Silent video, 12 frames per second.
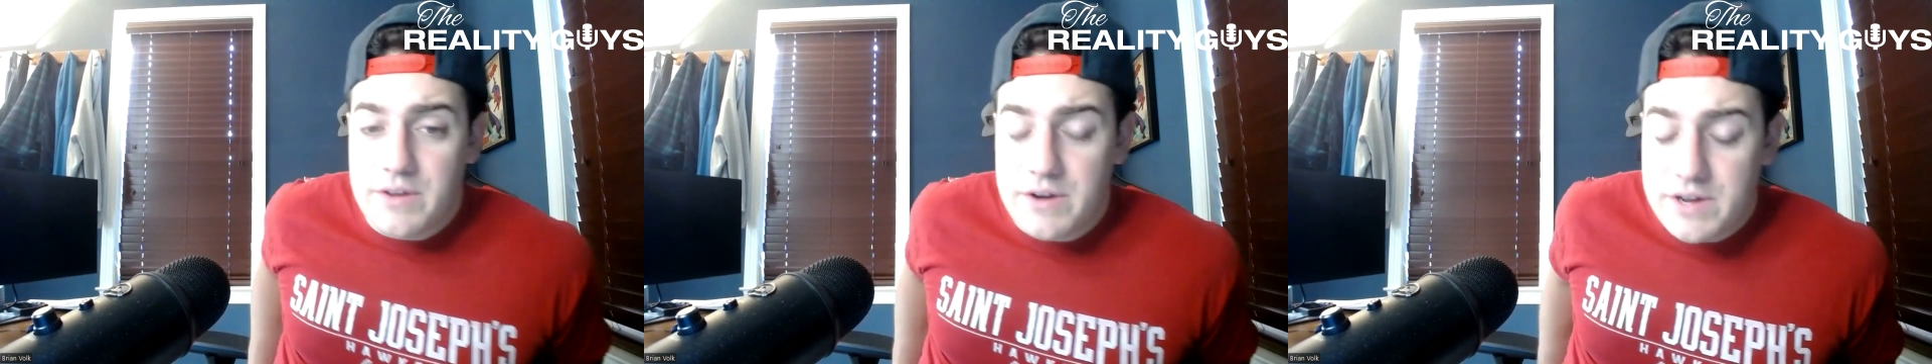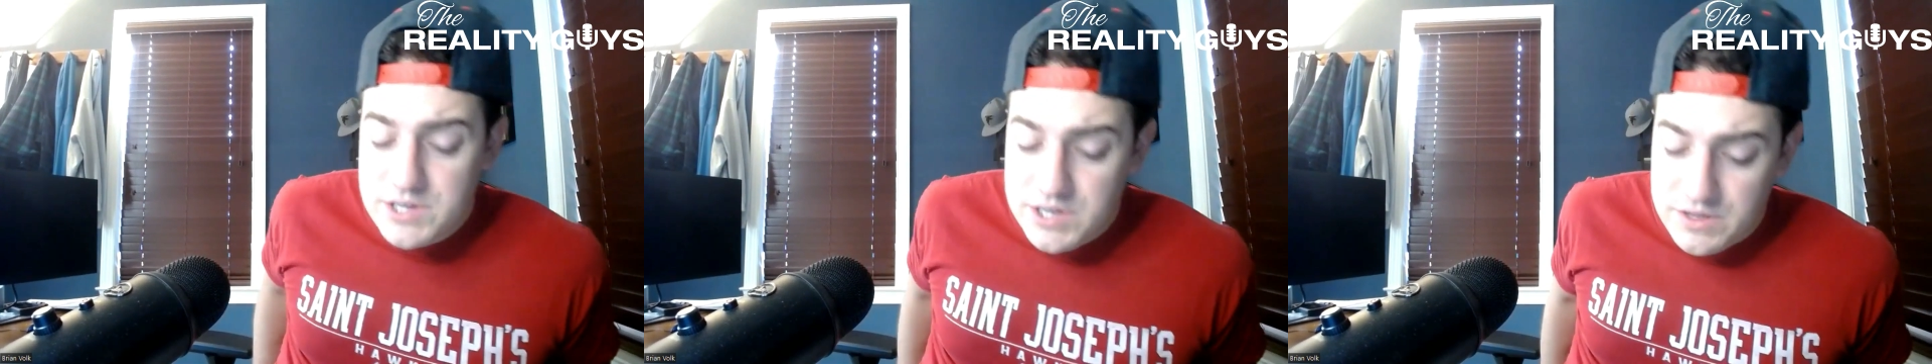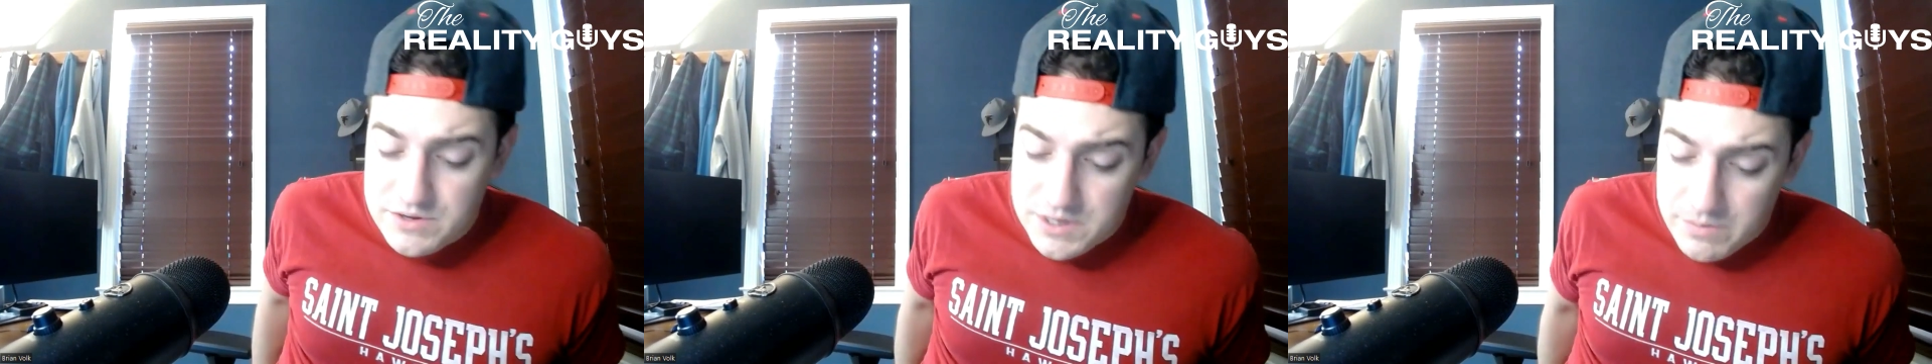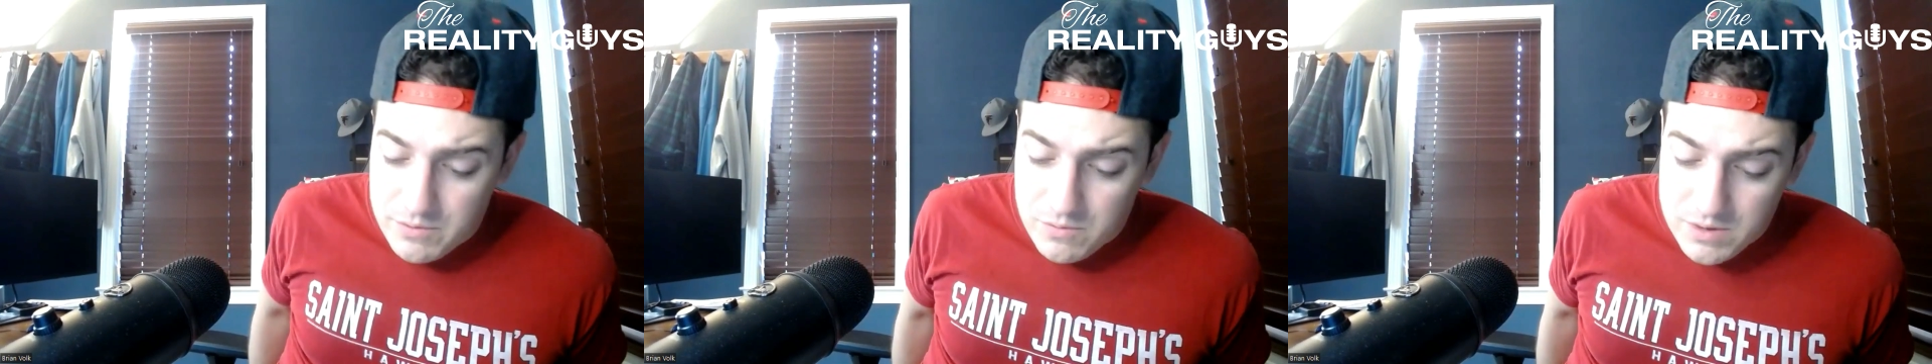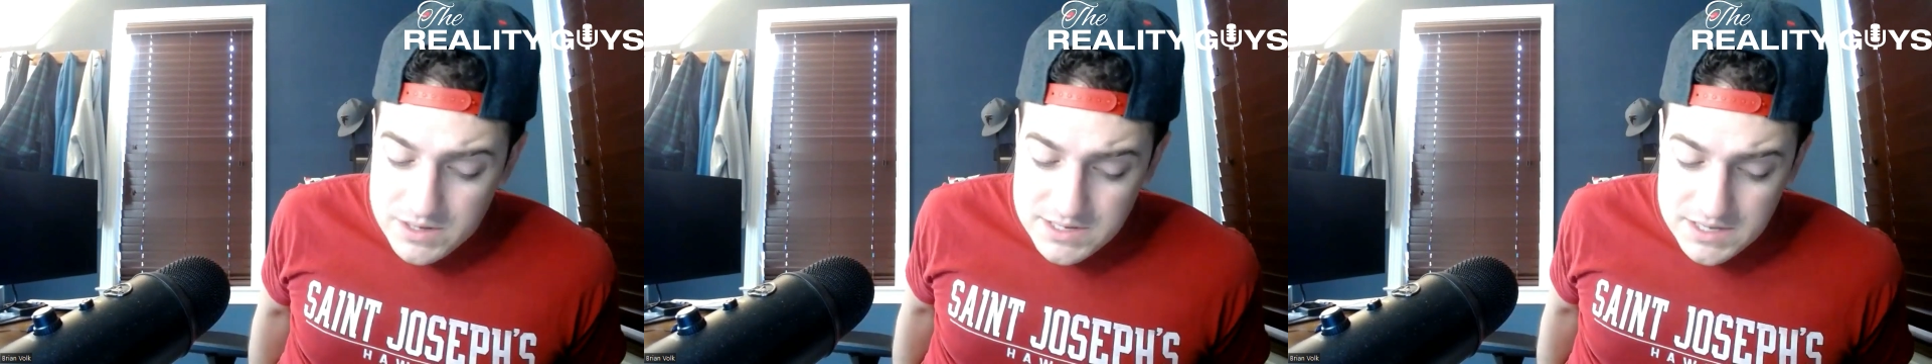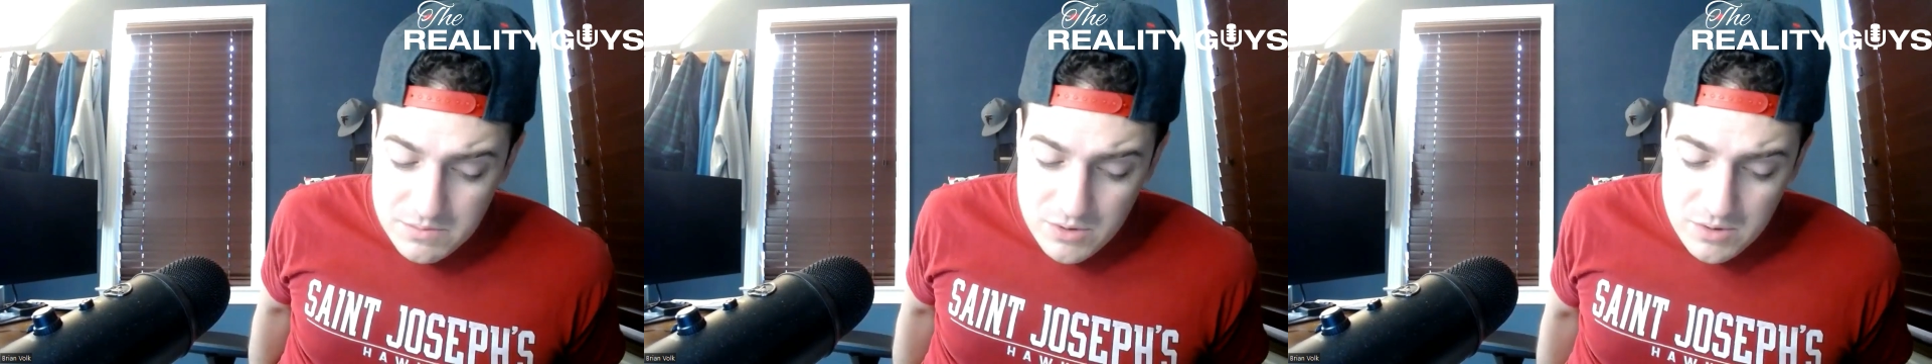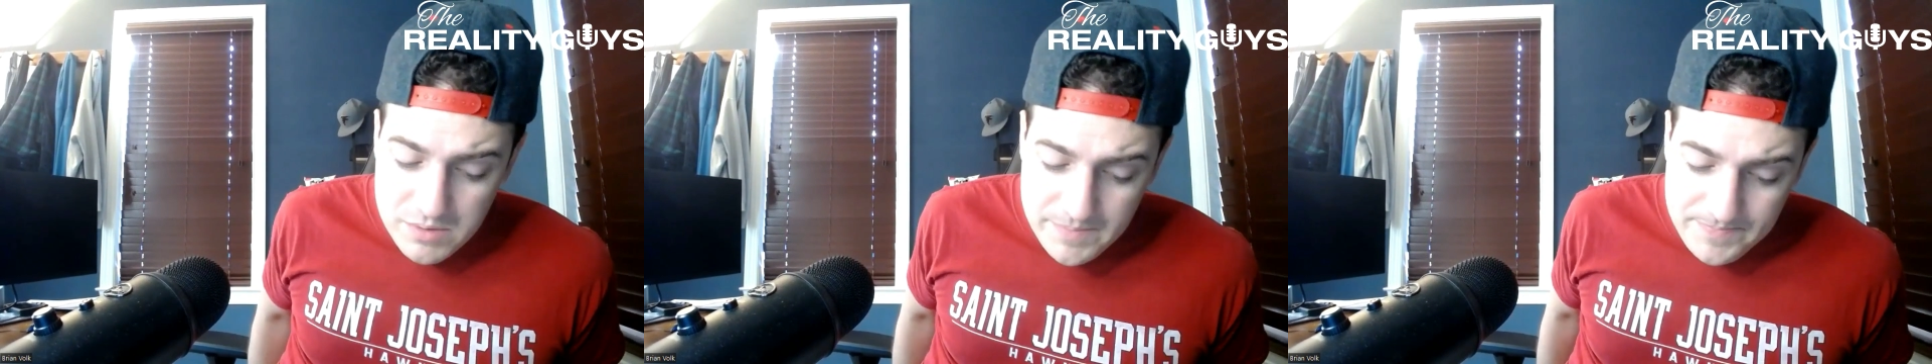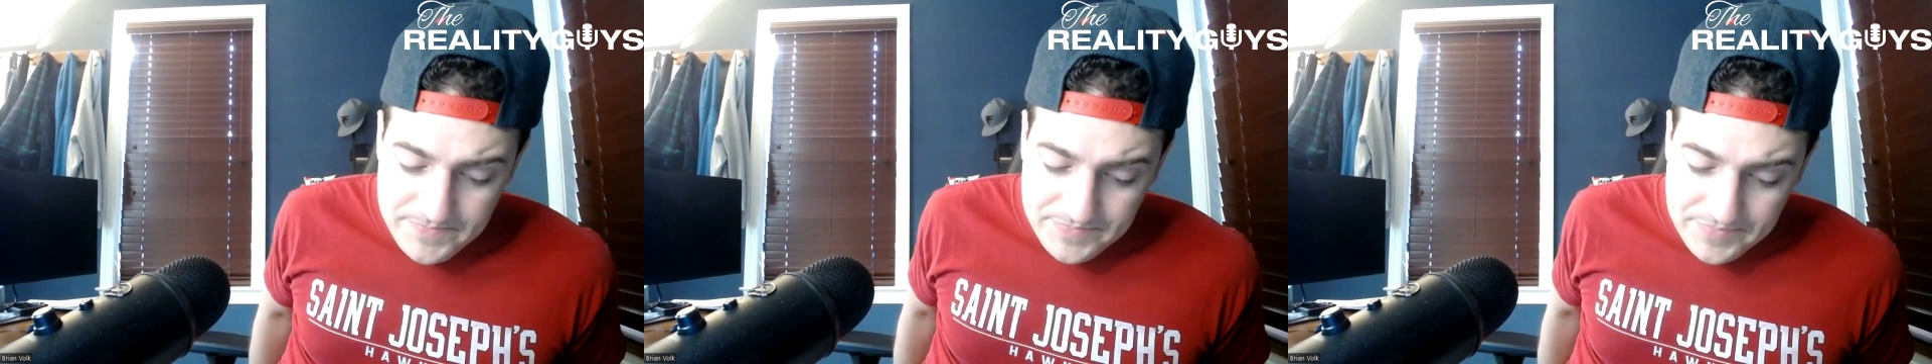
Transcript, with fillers: they're each other's number ones at the moment.